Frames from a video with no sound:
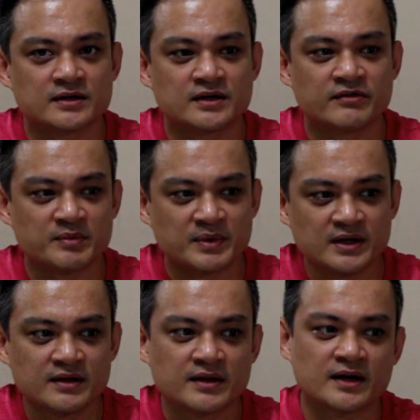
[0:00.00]
giving
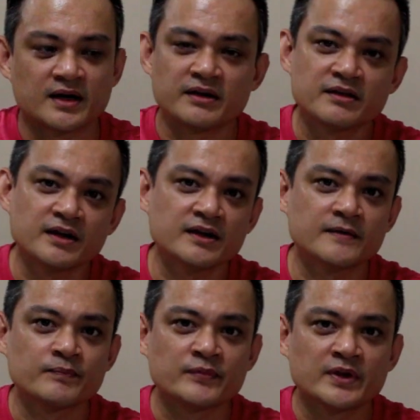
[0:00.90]
me, then I think
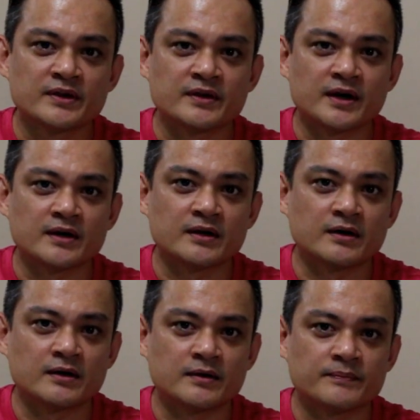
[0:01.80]
that
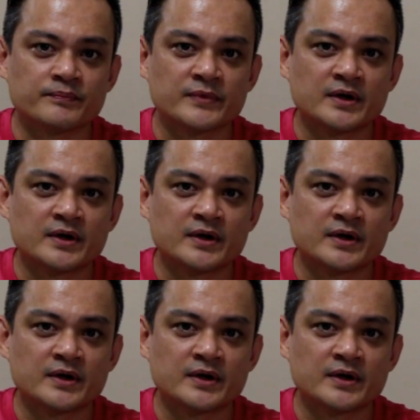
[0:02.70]
a